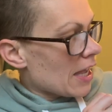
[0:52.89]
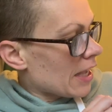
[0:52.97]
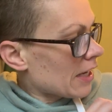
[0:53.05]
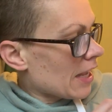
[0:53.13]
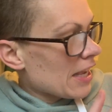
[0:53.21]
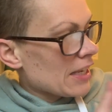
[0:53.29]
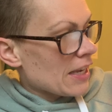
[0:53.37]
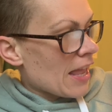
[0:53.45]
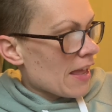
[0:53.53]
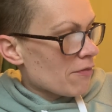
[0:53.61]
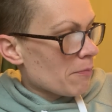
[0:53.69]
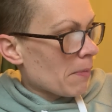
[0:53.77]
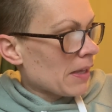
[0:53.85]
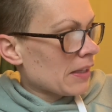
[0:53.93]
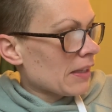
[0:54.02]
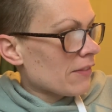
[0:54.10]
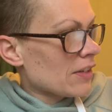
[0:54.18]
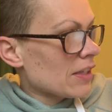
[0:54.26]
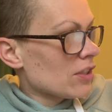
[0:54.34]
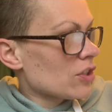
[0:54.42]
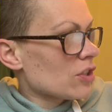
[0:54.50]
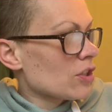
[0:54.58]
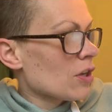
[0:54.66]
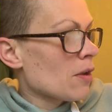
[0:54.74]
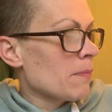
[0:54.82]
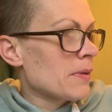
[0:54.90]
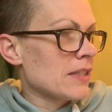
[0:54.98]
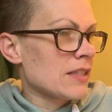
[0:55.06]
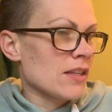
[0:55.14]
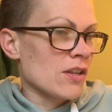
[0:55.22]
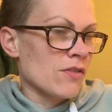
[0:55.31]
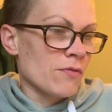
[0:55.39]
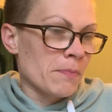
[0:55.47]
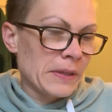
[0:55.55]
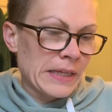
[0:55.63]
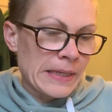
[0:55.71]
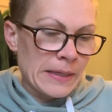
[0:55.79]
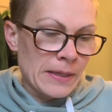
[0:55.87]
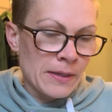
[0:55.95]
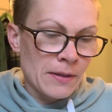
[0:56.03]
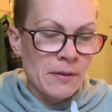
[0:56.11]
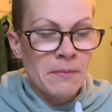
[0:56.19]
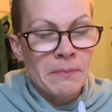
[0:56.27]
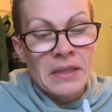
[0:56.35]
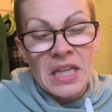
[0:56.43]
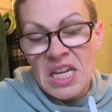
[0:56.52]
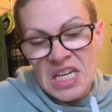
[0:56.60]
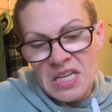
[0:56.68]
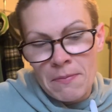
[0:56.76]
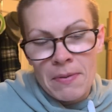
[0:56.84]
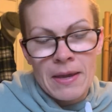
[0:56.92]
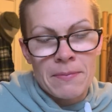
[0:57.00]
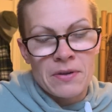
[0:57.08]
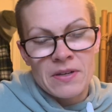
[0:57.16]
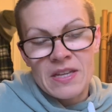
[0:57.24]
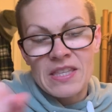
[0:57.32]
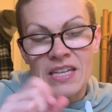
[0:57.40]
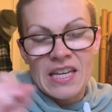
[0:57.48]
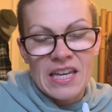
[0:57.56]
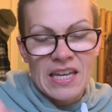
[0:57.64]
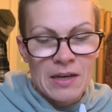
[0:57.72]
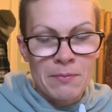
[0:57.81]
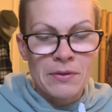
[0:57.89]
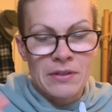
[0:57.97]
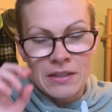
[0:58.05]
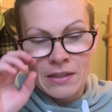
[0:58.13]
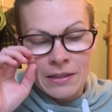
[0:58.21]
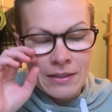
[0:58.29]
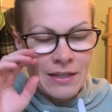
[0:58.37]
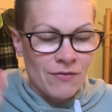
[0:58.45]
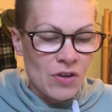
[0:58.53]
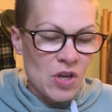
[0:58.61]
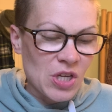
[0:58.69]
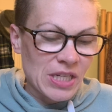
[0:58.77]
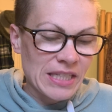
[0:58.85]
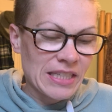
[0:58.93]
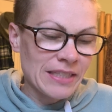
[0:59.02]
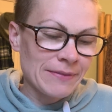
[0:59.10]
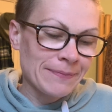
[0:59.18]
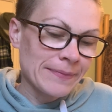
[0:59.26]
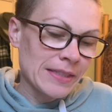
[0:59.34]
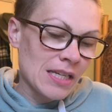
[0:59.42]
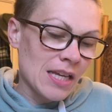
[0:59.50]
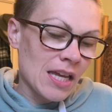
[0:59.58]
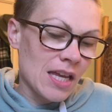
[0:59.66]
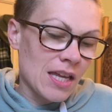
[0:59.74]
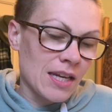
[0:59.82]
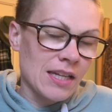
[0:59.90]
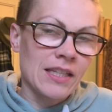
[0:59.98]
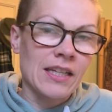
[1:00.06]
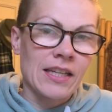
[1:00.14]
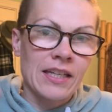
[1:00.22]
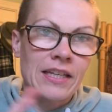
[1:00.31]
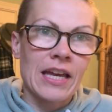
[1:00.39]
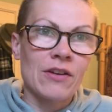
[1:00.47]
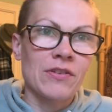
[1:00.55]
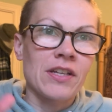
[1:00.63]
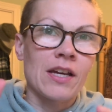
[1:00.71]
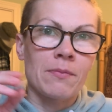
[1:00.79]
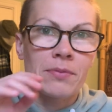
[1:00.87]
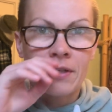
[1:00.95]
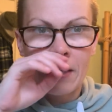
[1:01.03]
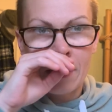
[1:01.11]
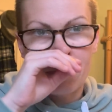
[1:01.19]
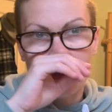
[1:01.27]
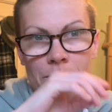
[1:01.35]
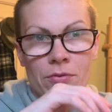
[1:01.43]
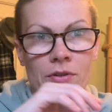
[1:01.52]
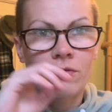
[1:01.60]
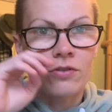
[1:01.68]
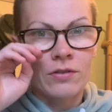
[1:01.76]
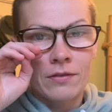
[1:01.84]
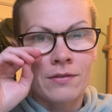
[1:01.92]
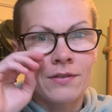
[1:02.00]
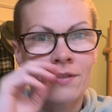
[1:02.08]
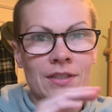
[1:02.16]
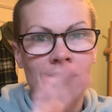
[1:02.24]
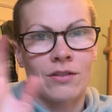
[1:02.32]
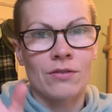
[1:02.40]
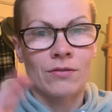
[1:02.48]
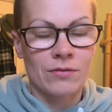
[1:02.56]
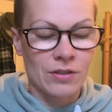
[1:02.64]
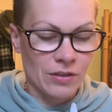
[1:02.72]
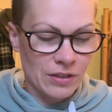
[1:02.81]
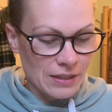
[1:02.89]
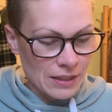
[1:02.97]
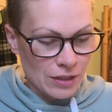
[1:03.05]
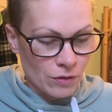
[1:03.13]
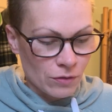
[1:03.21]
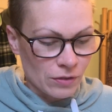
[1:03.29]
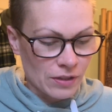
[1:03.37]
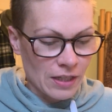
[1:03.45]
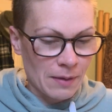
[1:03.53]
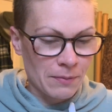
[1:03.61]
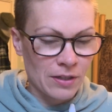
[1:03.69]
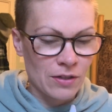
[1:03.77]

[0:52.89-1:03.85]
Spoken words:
an 8.5 by 11 inch piece of blank plain paper, and then I get to put the stuff on it. And I did a counting up timed approach. So there is a total time on